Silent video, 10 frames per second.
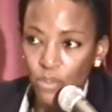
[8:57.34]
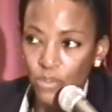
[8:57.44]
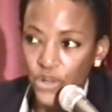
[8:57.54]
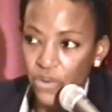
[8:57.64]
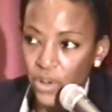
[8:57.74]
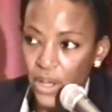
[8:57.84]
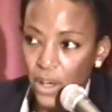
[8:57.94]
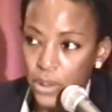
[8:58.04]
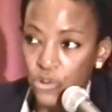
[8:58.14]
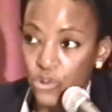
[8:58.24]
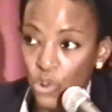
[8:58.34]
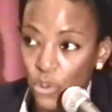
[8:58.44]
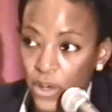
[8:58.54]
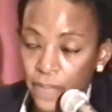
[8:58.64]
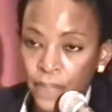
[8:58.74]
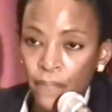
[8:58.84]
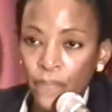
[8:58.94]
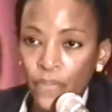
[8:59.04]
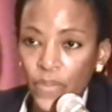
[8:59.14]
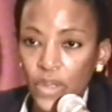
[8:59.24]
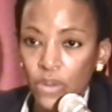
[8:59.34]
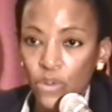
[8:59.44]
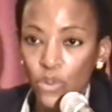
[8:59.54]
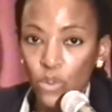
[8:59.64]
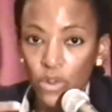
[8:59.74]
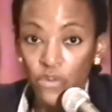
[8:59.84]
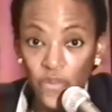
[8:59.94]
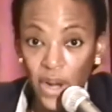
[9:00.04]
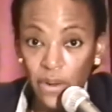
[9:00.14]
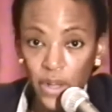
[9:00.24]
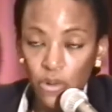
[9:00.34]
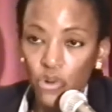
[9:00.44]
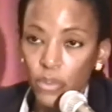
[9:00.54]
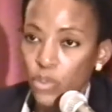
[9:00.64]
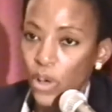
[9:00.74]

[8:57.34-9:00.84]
generally asked to talk to varying groups,